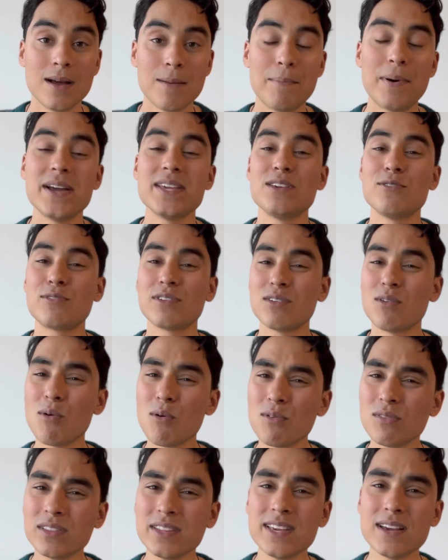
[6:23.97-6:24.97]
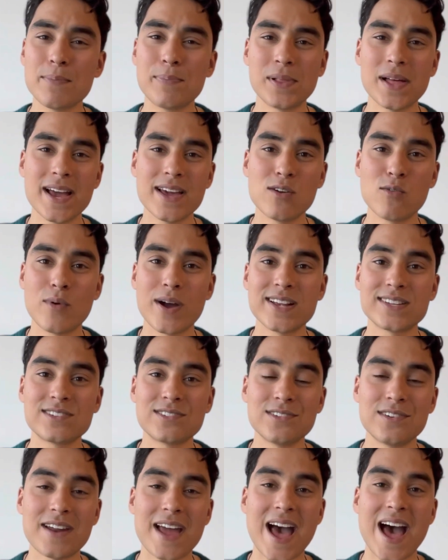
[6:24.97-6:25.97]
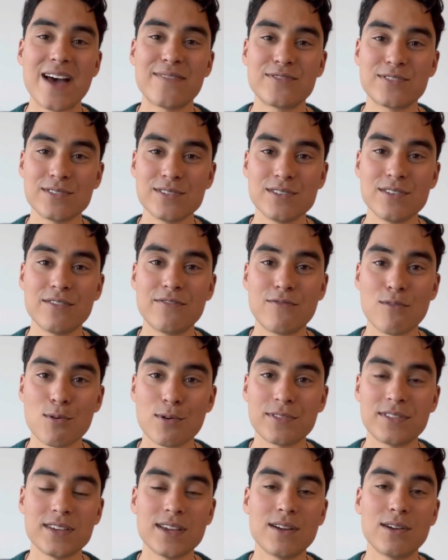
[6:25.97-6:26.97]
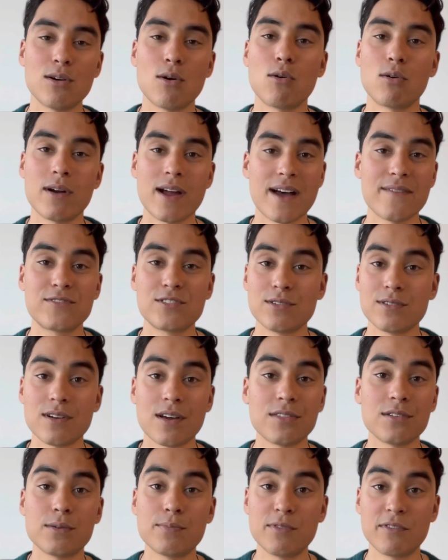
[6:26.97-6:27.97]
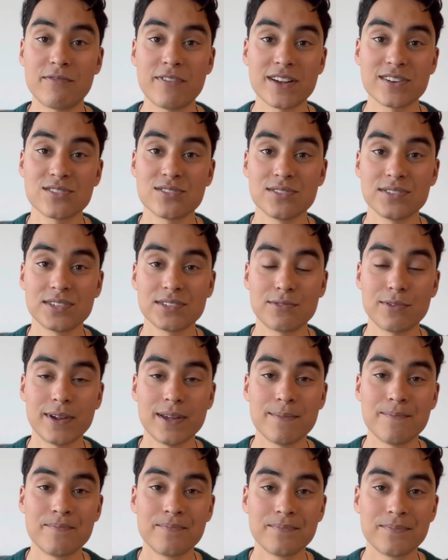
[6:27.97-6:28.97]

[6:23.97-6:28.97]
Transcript: But you can only apply to Western after your 4th year or after another professional degree.